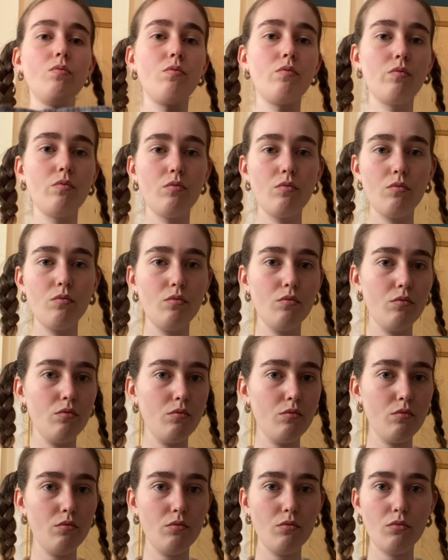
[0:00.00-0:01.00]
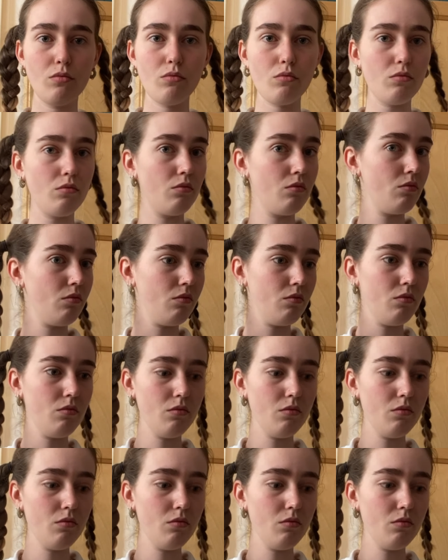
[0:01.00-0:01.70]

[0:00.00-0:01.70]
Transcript: No one is speaking in this clip.